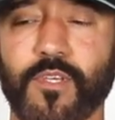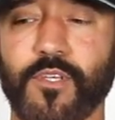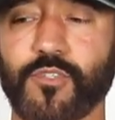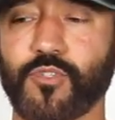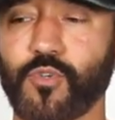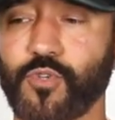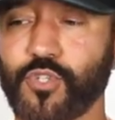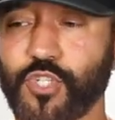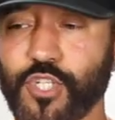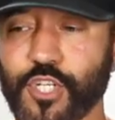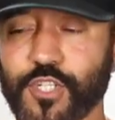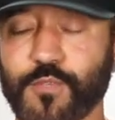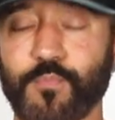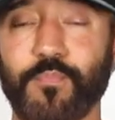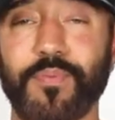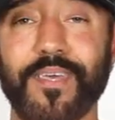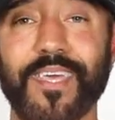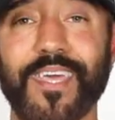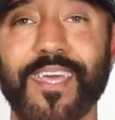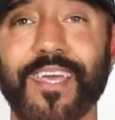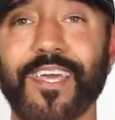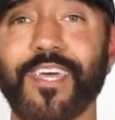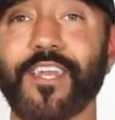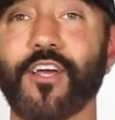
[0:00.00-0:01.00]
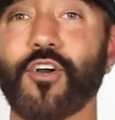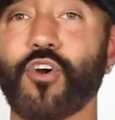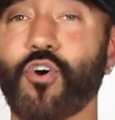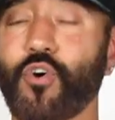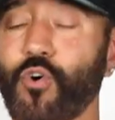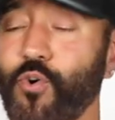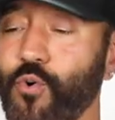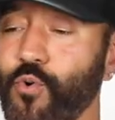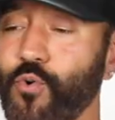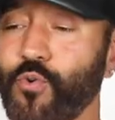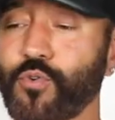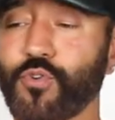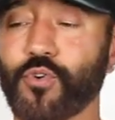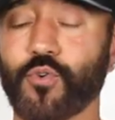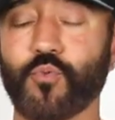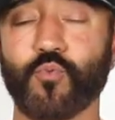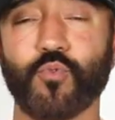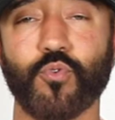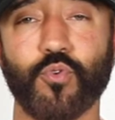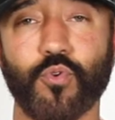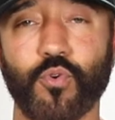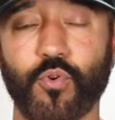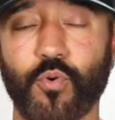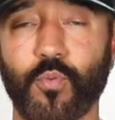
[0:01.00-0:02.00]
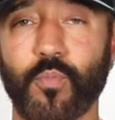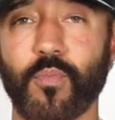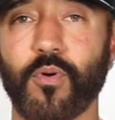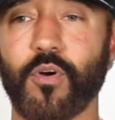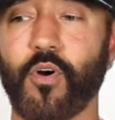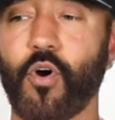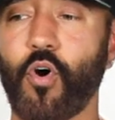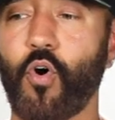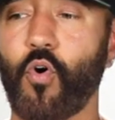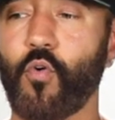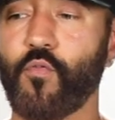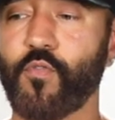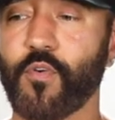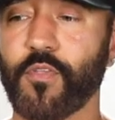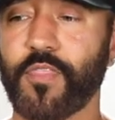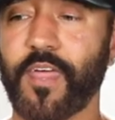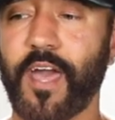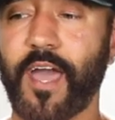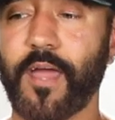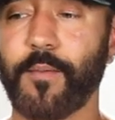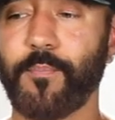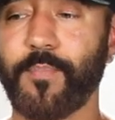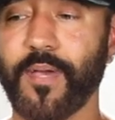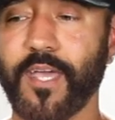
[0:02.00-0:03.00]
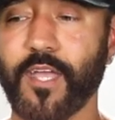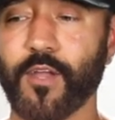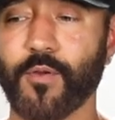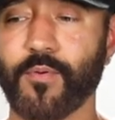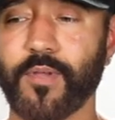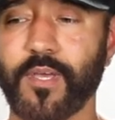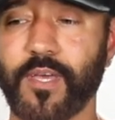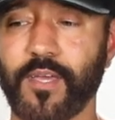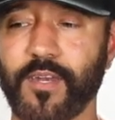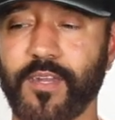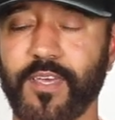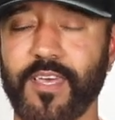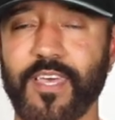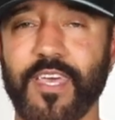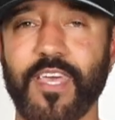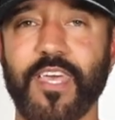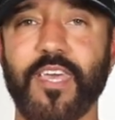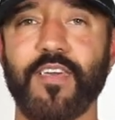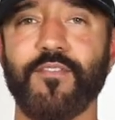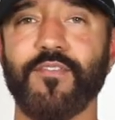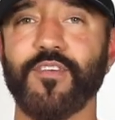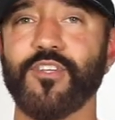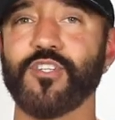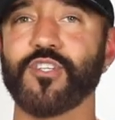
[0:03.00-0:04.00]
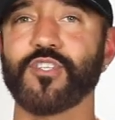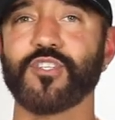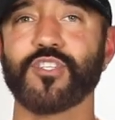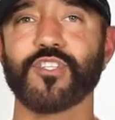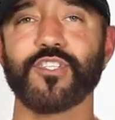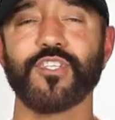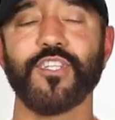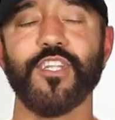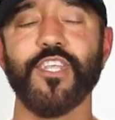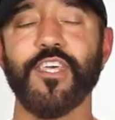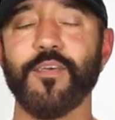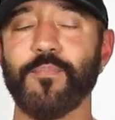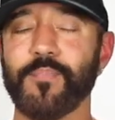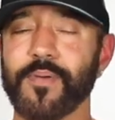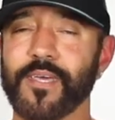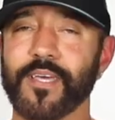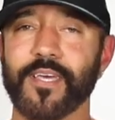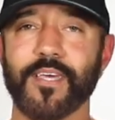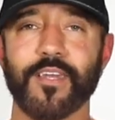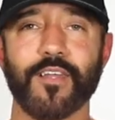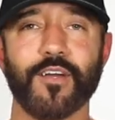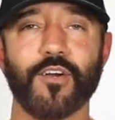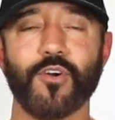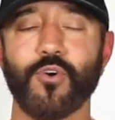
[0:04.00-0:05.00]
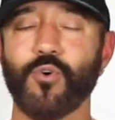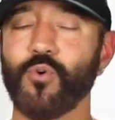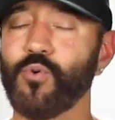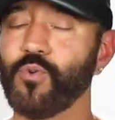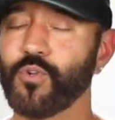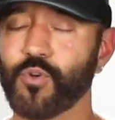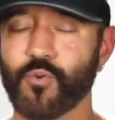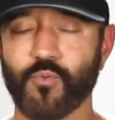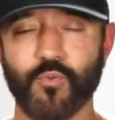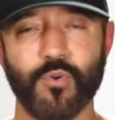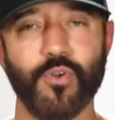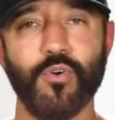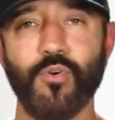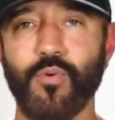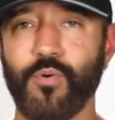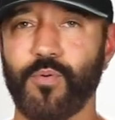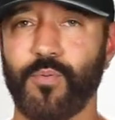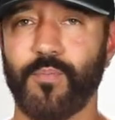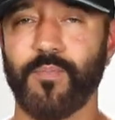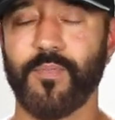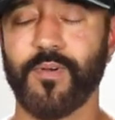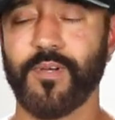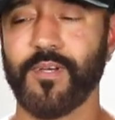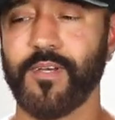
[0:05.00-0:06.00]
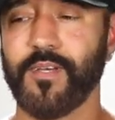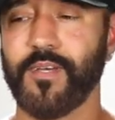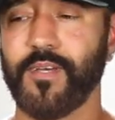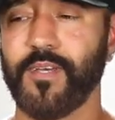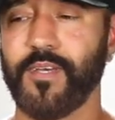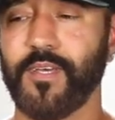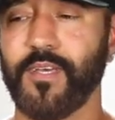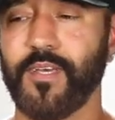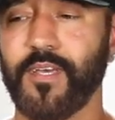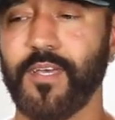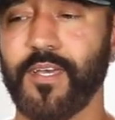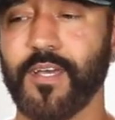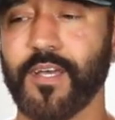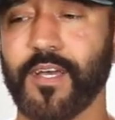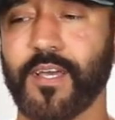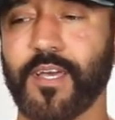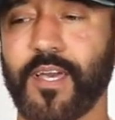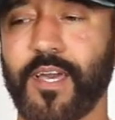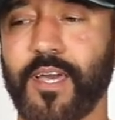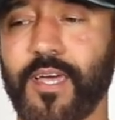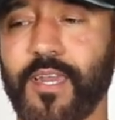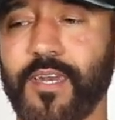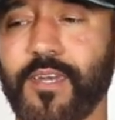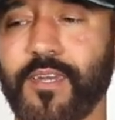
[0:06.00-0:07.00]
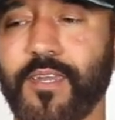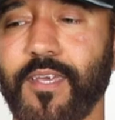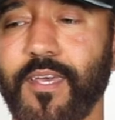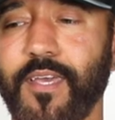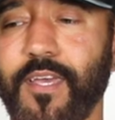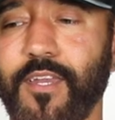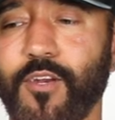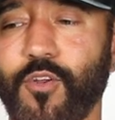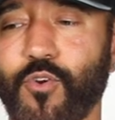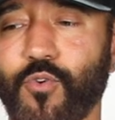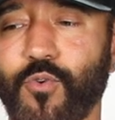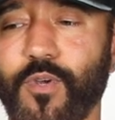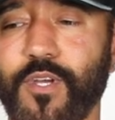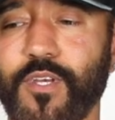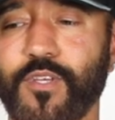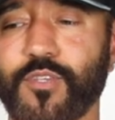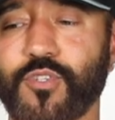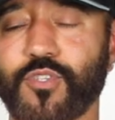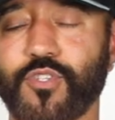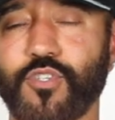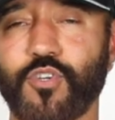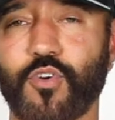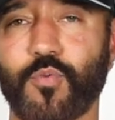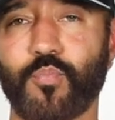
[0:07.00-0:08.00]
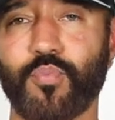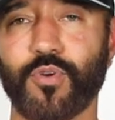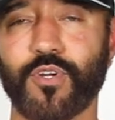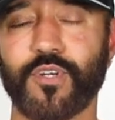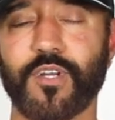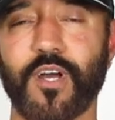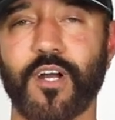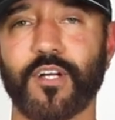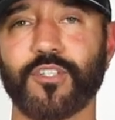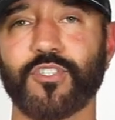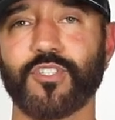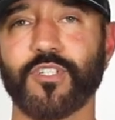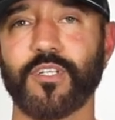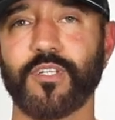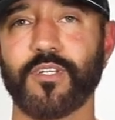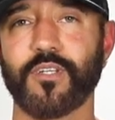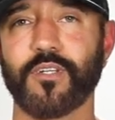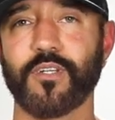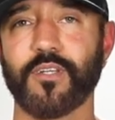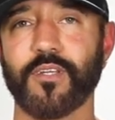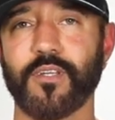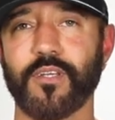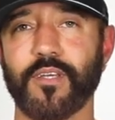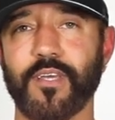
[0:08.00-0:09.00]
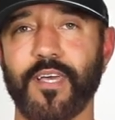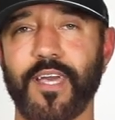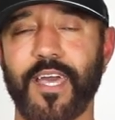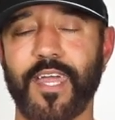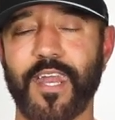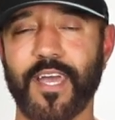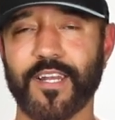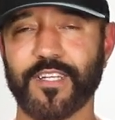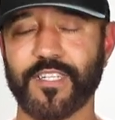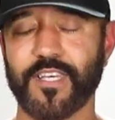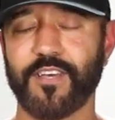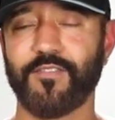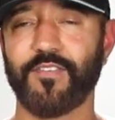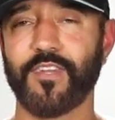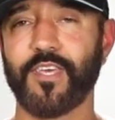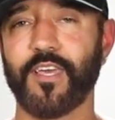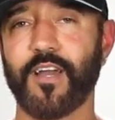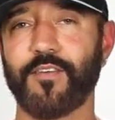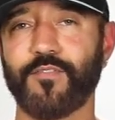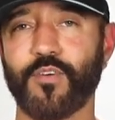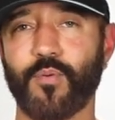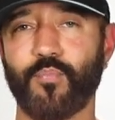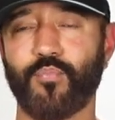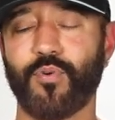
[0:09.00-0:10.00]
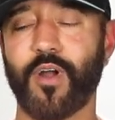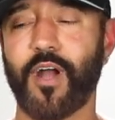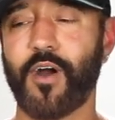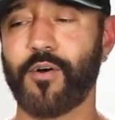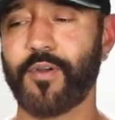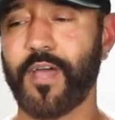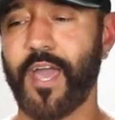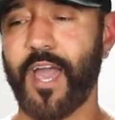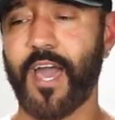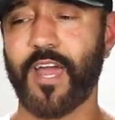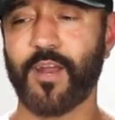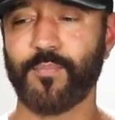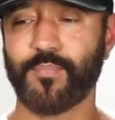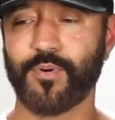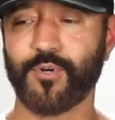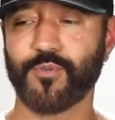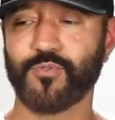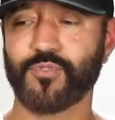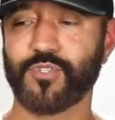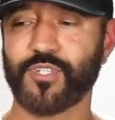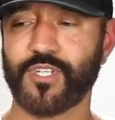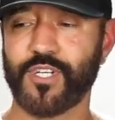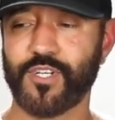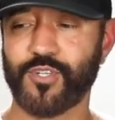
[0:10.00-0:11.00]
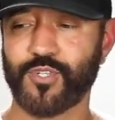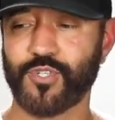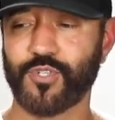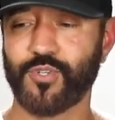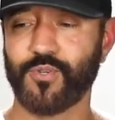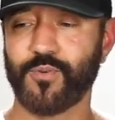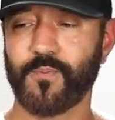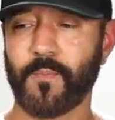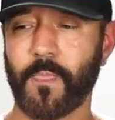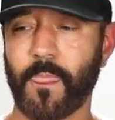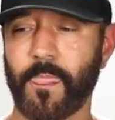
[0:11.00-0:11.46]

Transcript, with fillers: So just being in a colder room over that period, even just sleeping in a cooler room, can increase your production and activity of your brown adipose tissue.